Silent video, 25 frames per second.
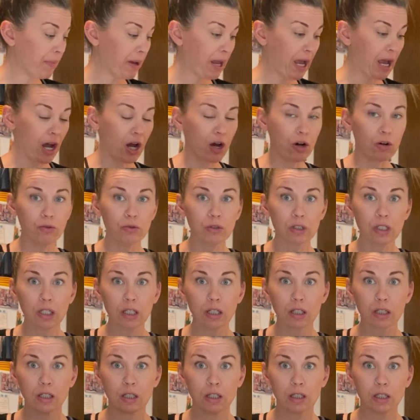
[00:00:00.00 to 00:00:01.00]
pound
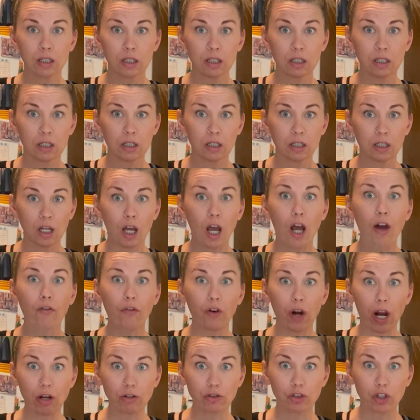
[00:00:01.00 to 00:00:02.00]
of
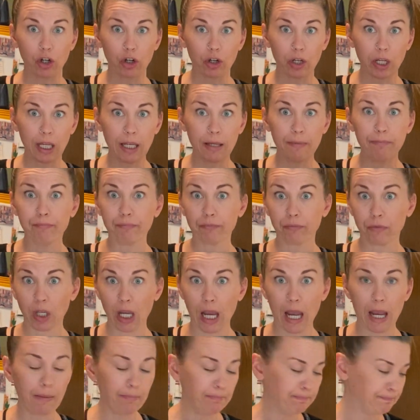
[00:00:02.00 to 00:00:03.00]
ground turkey,
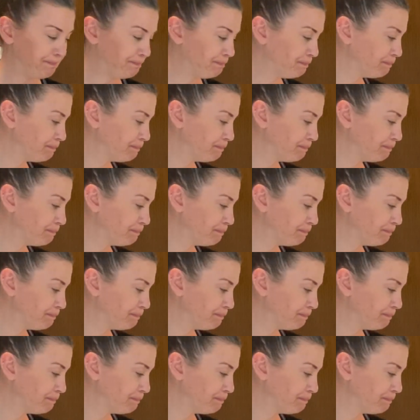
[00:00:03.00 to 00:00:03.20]
okay?